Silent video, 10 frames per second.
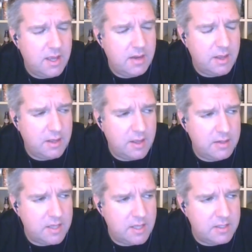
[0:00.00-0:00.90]
in, in,
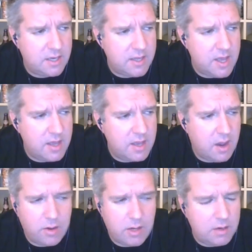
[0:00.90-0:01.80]
in, in San
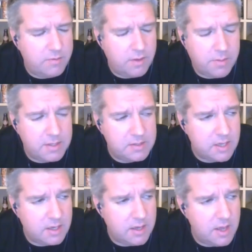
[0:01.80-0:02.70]
Diego. I would love to go back
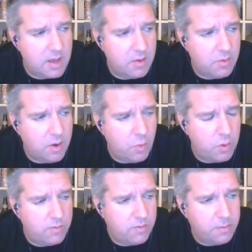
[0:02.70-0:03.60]
to San Diego. What a
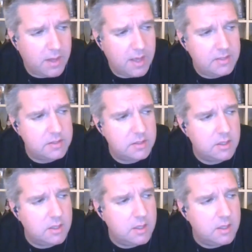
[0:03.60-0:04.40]
wonderful place.